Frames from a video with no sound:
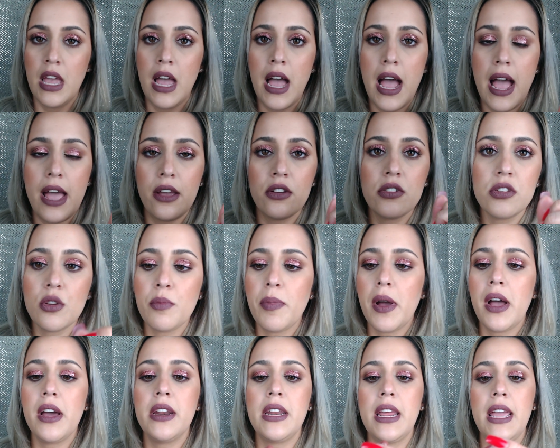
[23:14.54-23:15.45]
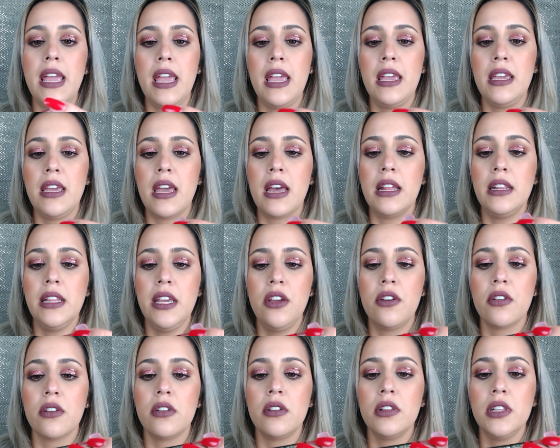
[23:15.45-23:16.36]
I also bought a LA
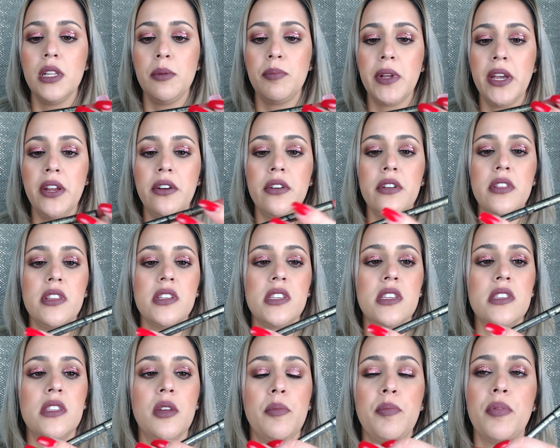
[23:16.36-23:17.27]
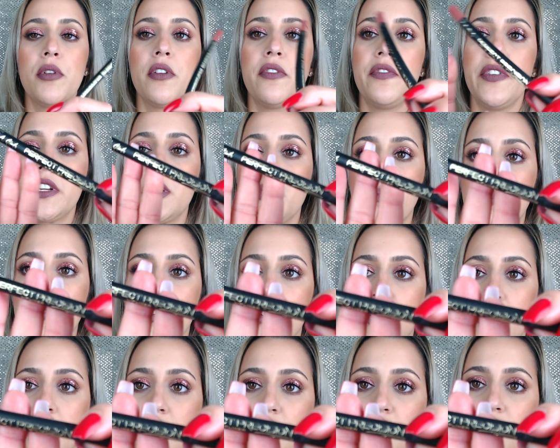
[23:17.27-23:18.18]
Girl lip liner. This is the Perfect
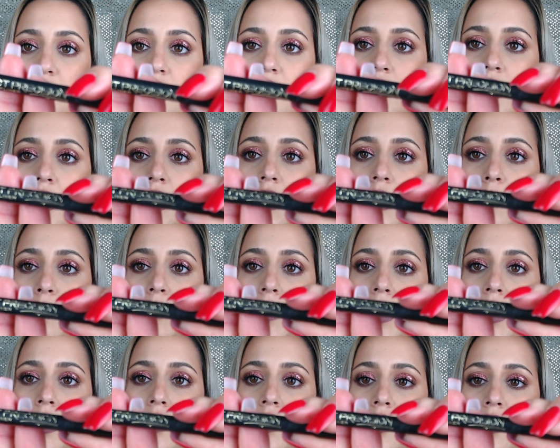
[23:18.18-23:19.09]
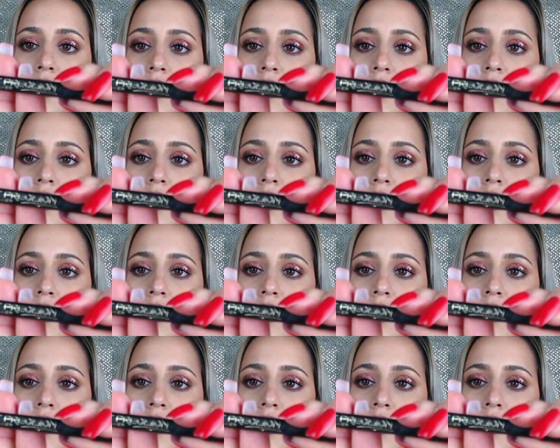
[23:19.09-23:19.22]
Precision lip liner.